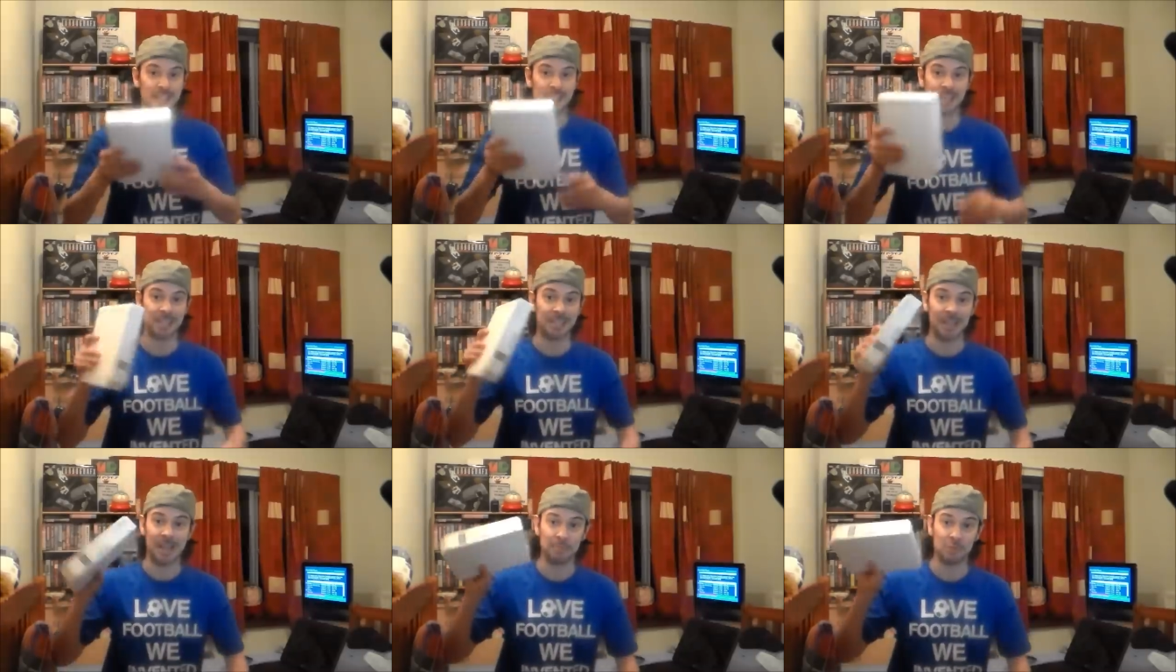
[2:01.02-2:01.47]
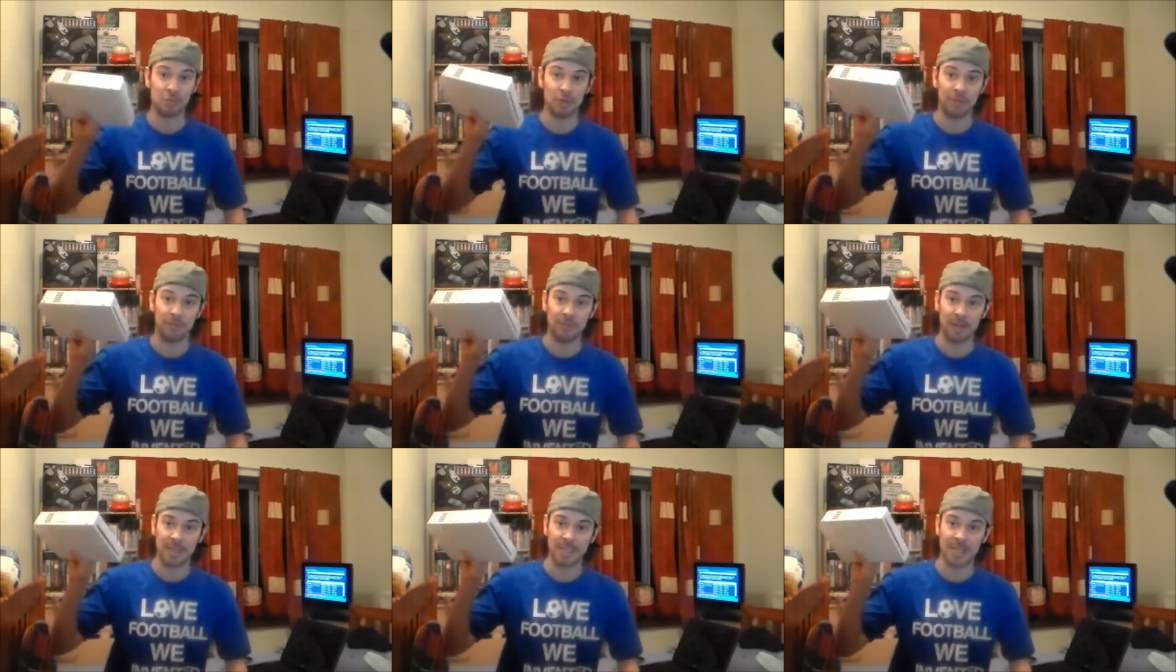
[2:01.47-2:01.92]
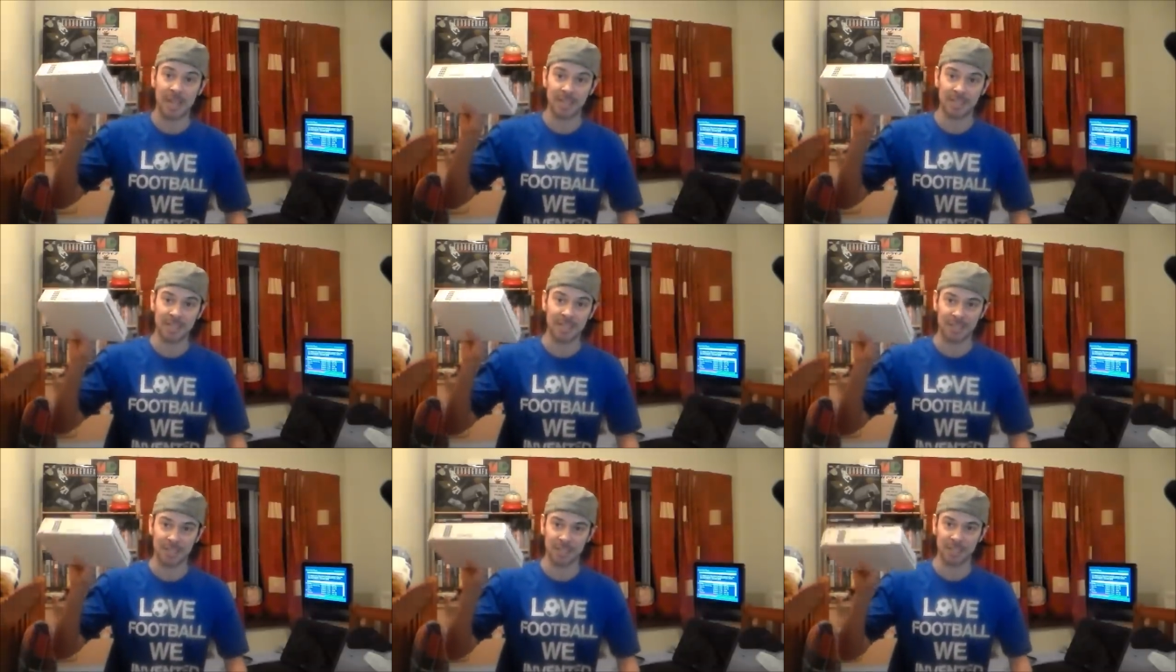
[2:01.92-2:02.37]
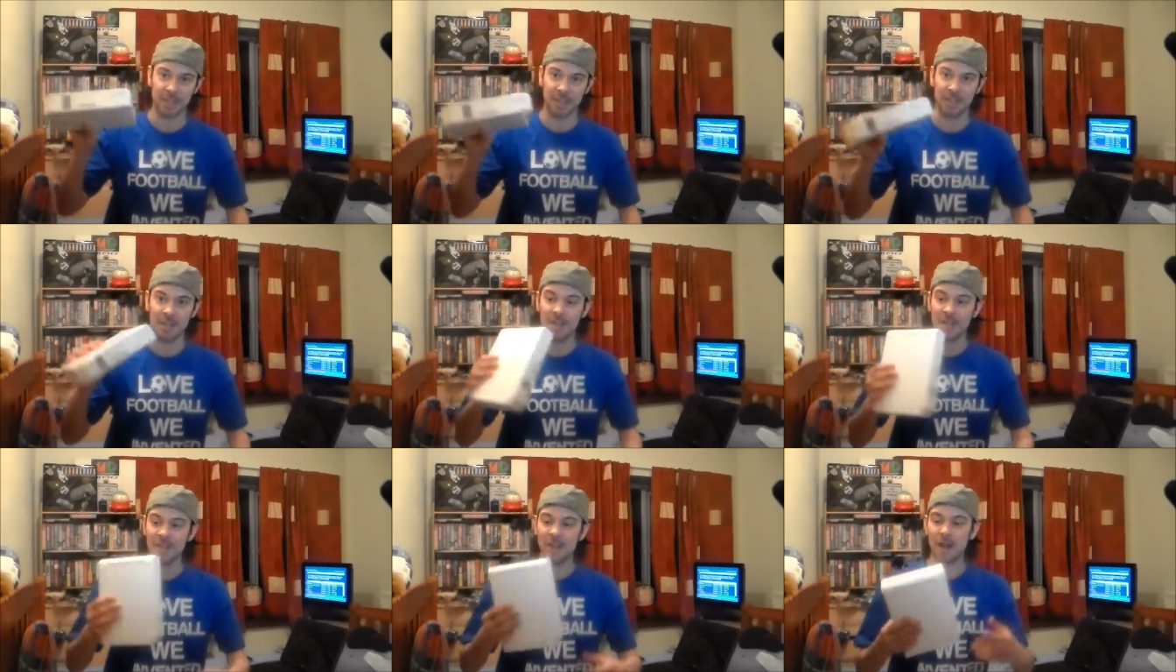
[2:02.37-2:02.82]
this is just an absolutely fantastic
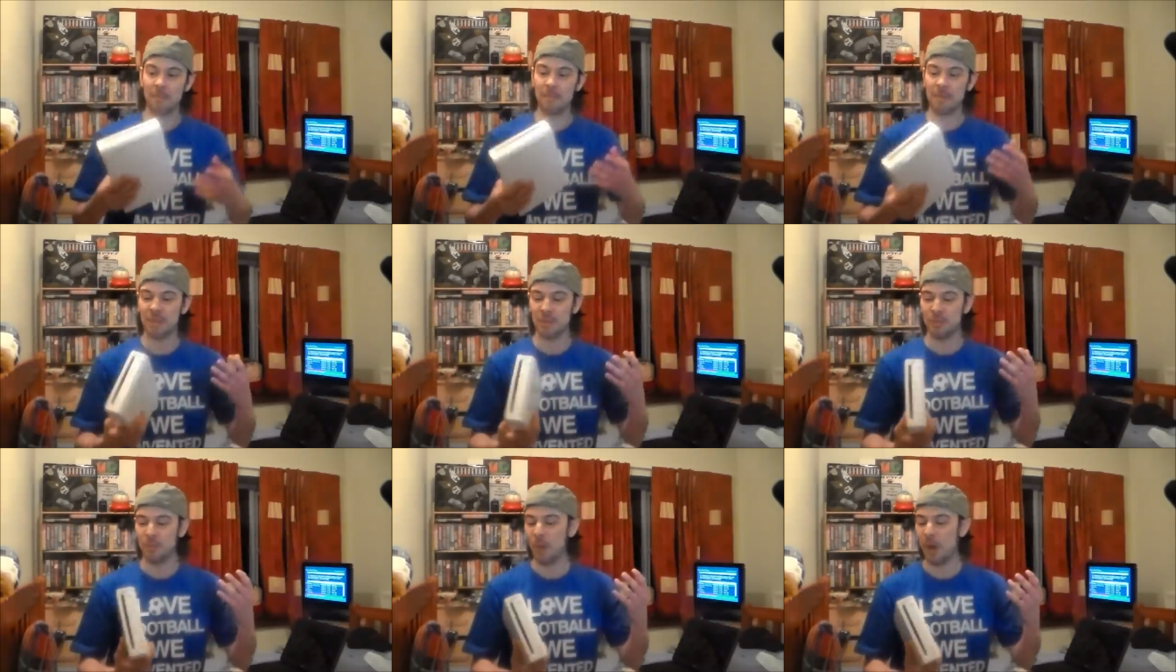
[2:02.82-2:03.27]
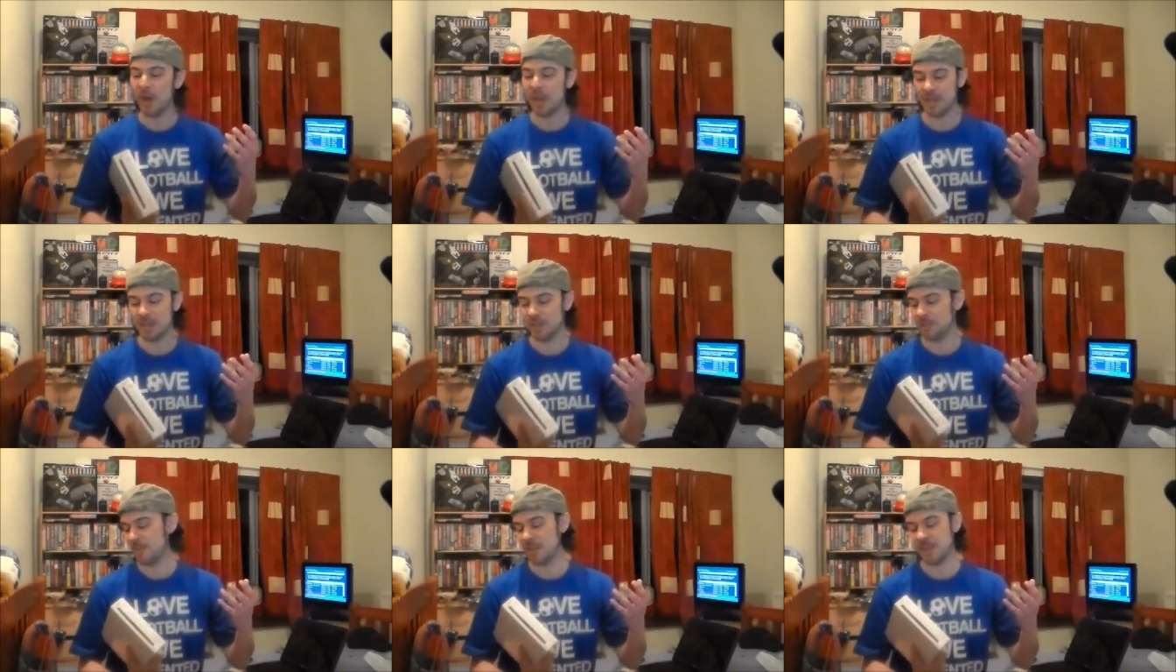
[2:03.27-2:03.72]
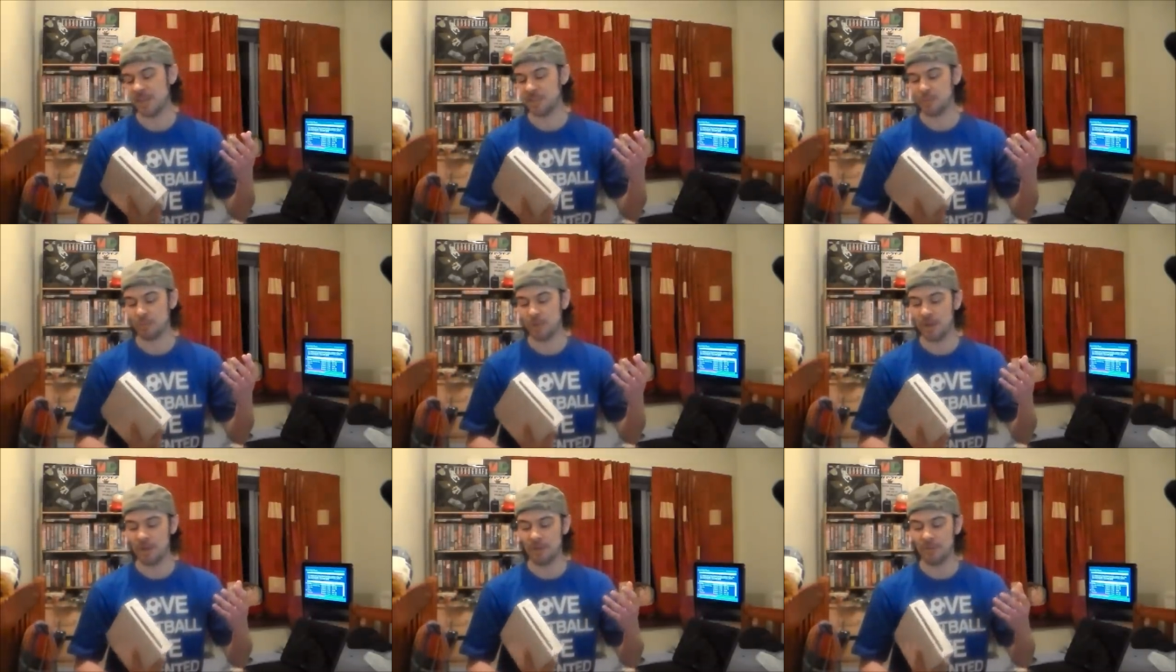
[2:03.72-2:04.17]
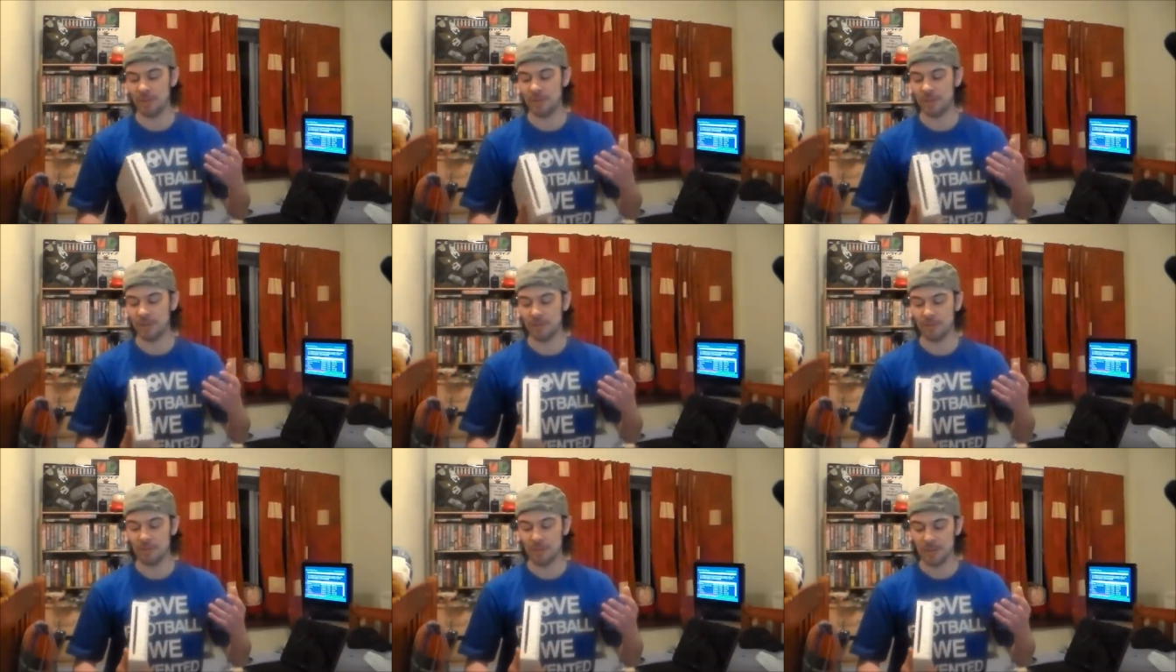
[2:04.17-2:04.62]
design. I mean, the white of it as well,
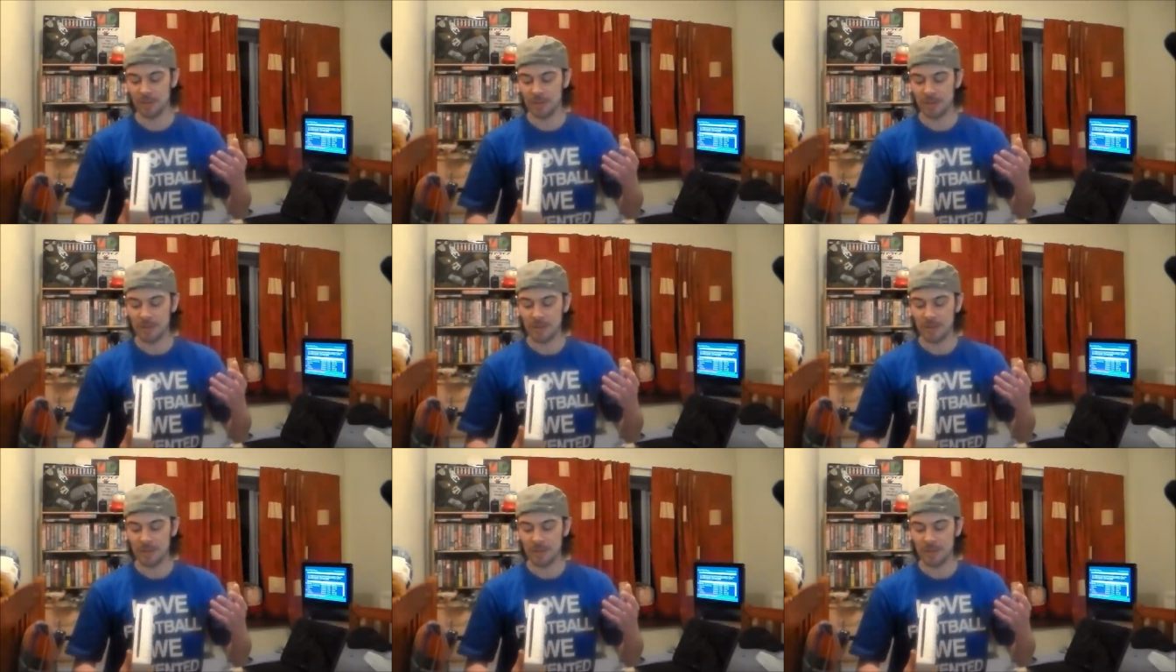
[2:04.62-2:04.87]
you know.